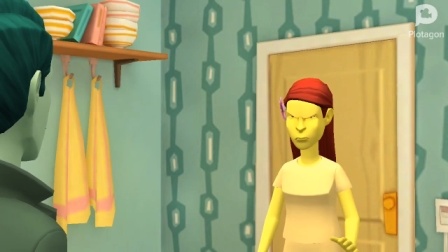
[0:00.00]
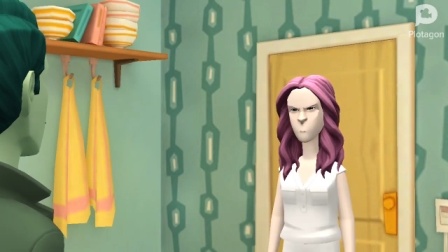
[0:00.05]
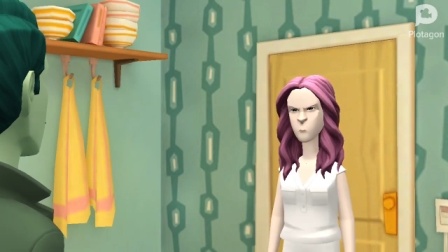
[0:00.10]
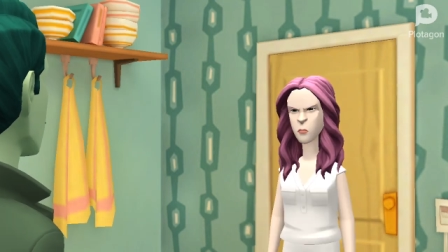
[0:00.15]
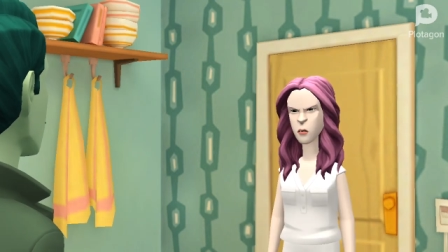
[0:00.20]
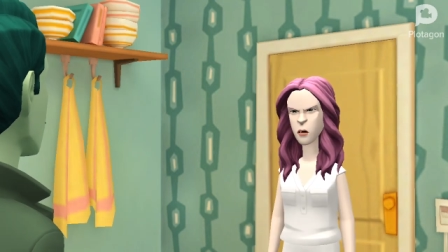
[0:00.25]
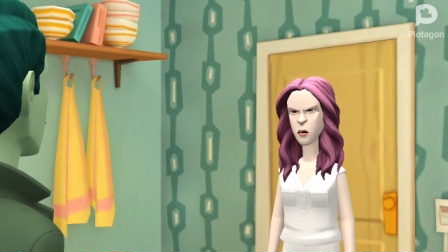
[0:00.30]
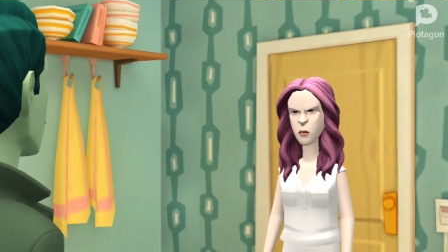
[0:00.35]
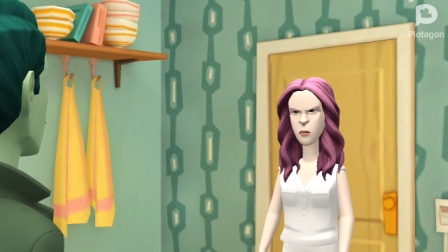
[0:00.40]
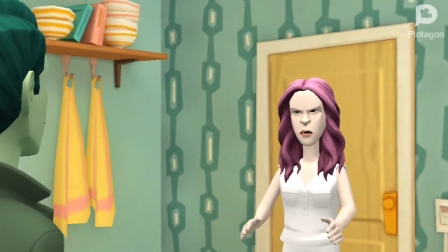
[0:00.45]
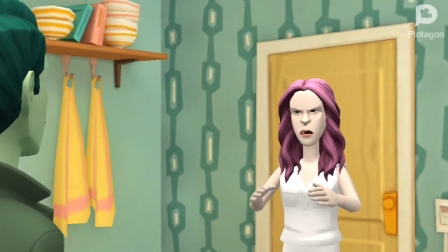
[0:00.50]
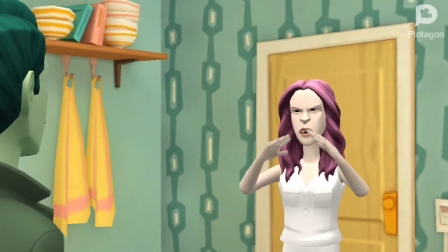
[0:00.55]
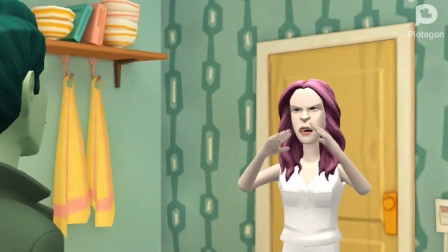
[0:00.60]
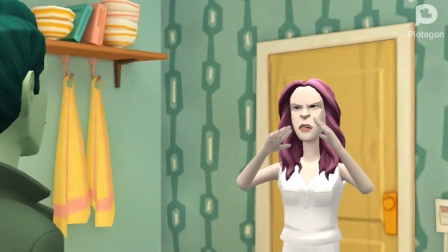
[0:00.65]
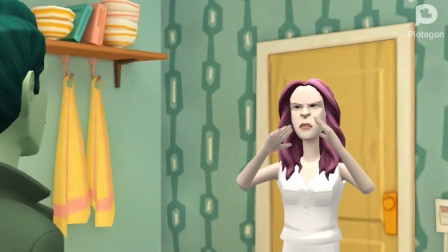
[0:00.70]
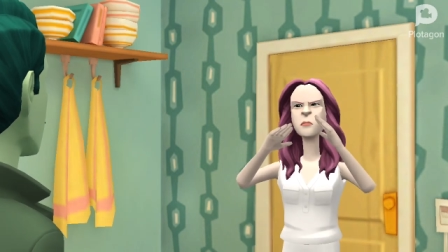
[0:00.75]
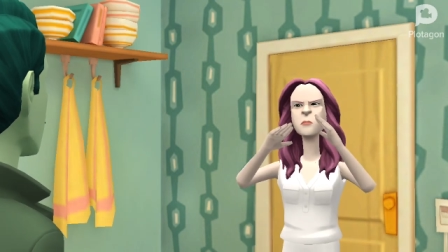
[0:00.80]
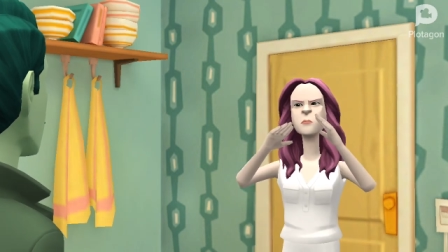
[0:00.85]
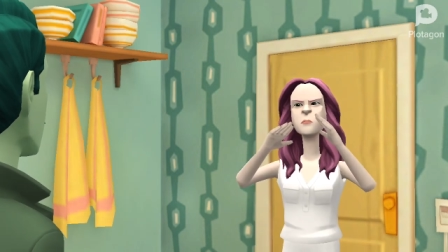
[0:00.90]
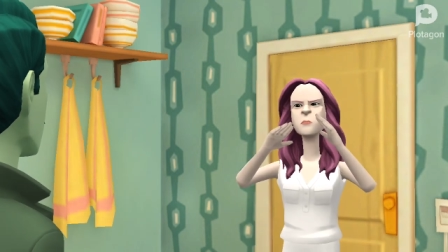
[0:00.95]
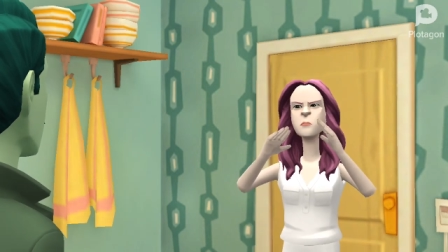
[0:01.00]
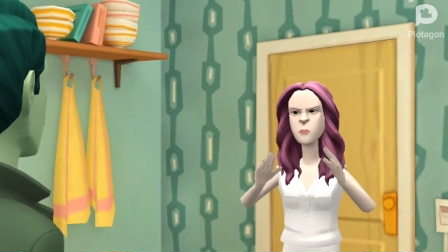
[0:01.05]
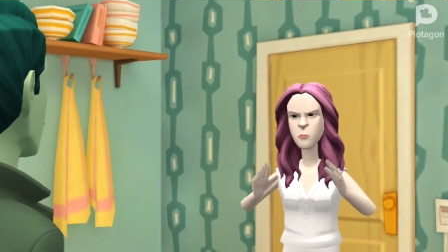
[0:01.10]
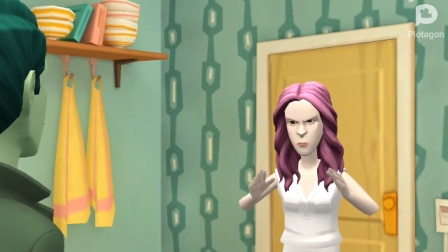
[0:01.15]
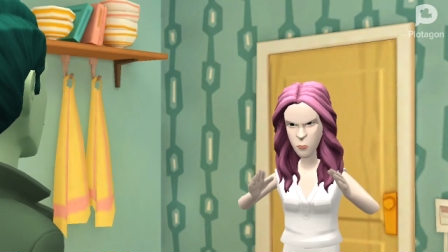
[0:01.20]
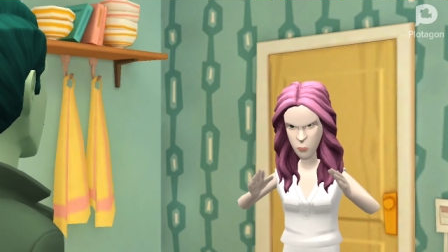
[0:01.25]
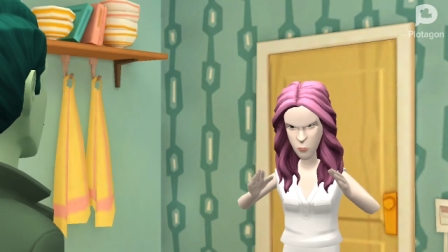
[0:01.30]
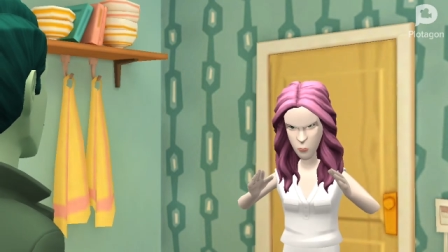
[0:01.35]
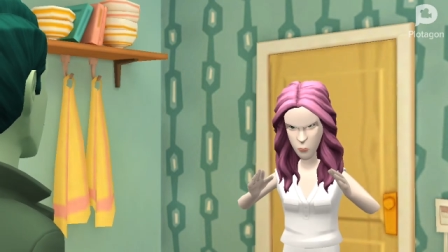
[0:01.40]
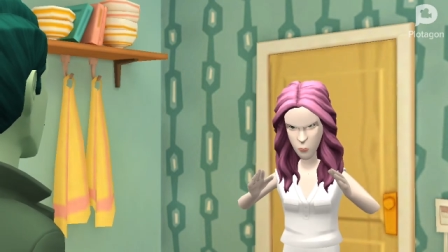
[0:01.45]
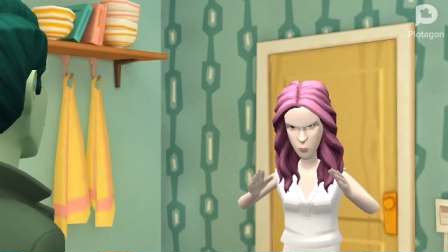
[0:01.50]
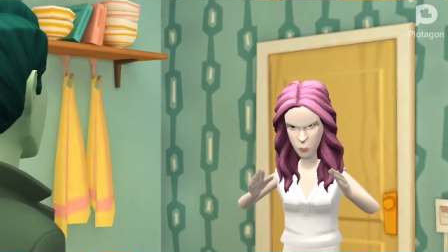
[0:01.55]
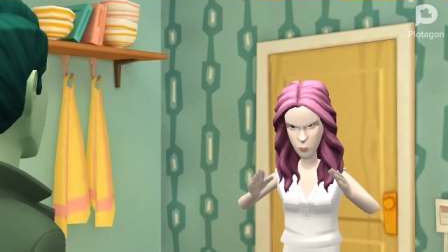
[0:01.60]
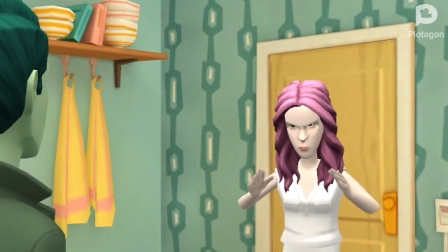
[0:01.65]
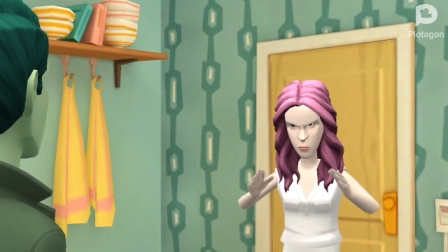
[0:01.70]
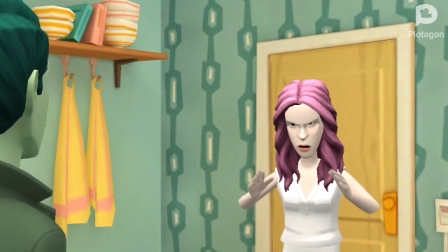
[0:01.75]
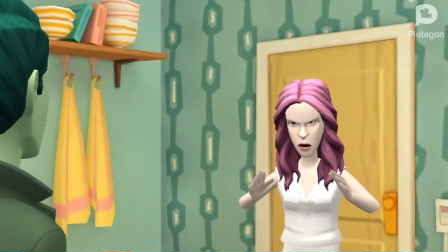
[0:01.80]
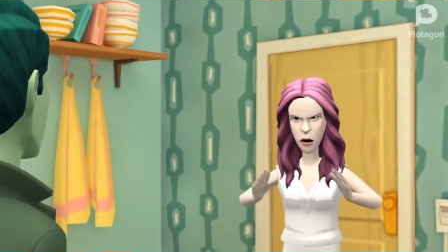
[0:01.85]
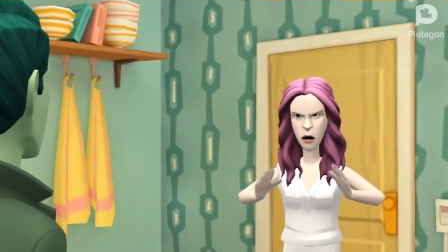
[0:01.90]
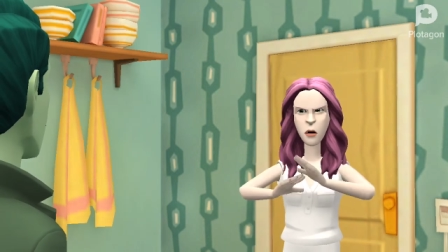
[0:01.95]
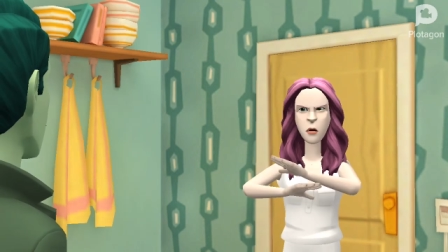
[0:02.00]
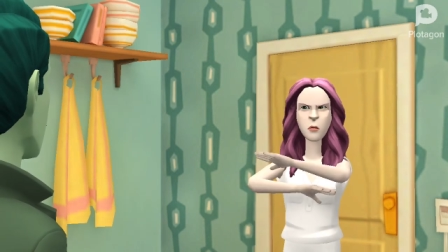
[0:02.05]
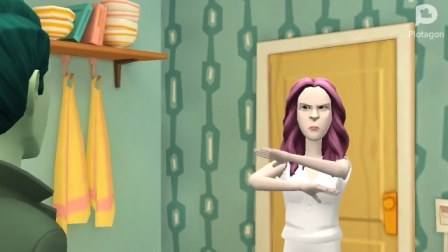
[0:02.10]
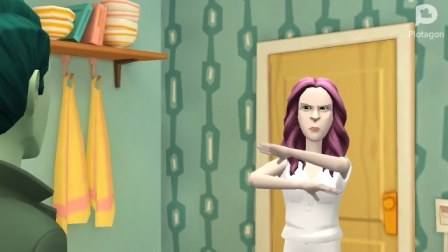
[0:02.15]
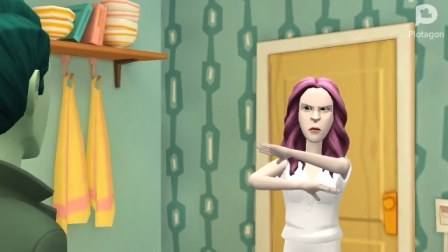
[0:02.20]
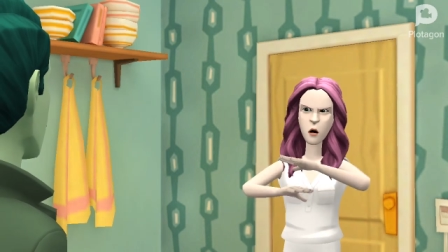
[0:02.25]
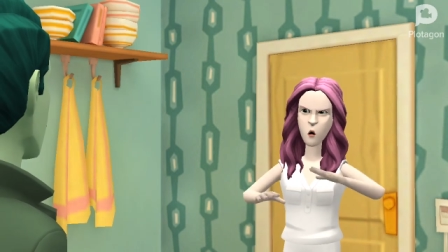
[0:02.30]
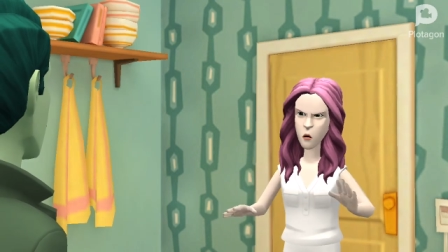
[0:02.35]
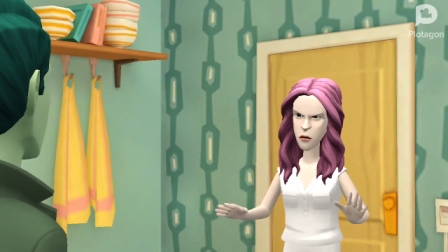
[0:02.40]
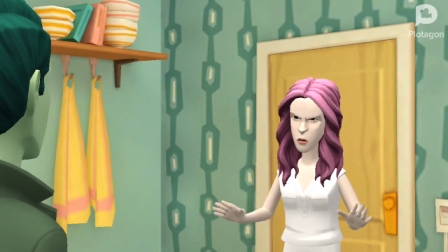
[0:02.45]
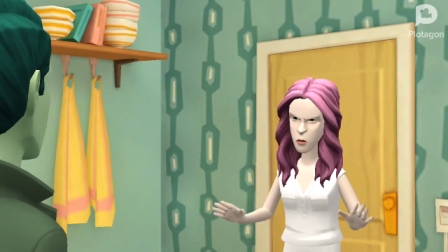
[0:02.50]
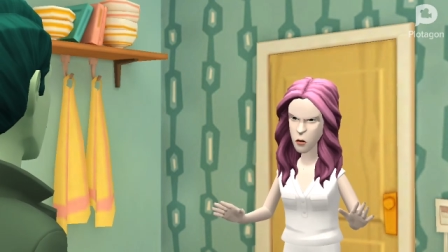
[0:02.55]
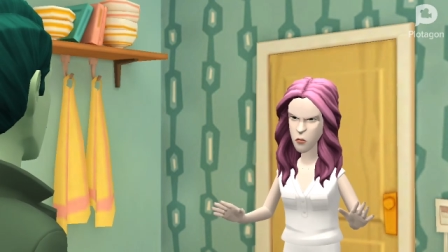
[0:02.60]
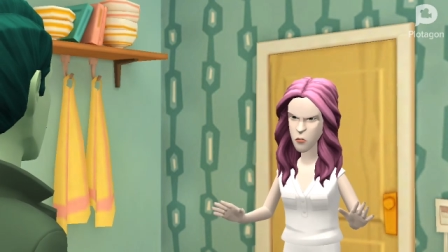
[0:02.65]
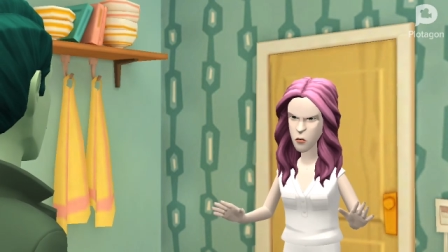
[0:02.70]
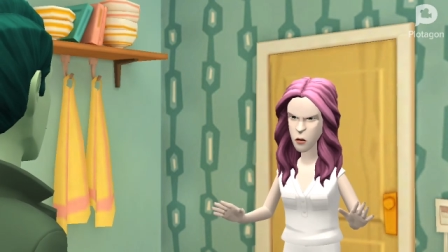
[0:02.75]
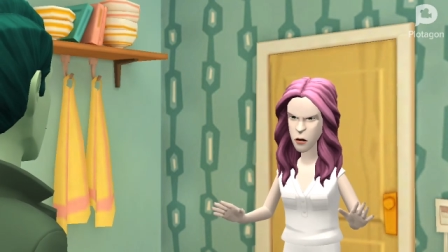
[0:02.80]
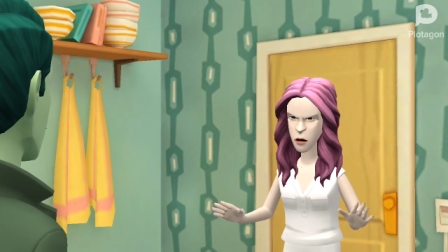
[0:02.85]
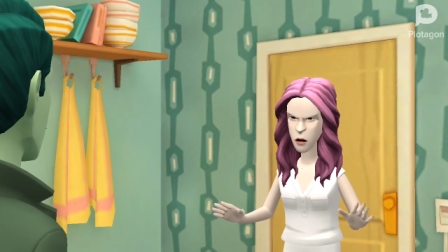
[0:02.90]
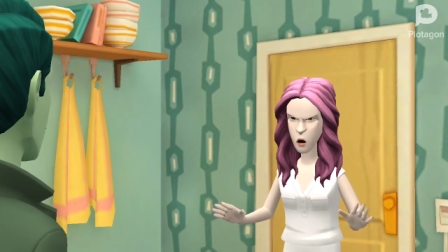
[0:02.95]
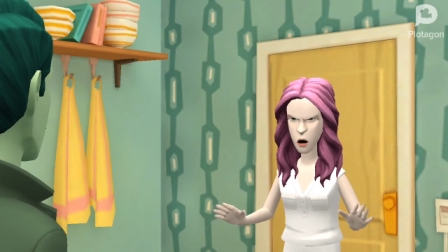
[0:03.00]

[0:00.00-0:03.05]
That's it. It's time to fight fire